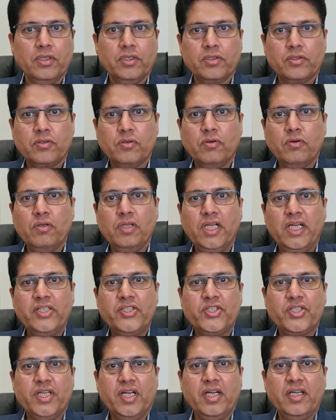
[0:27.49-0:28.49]
So
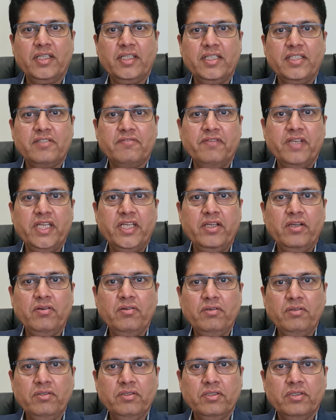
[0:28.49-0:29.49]
let's start this
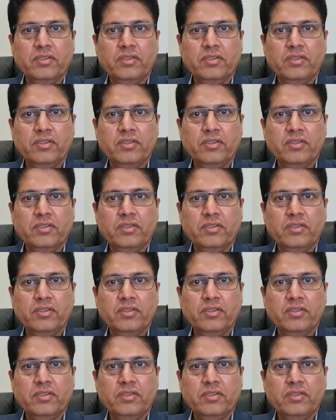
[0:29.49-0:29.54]
video.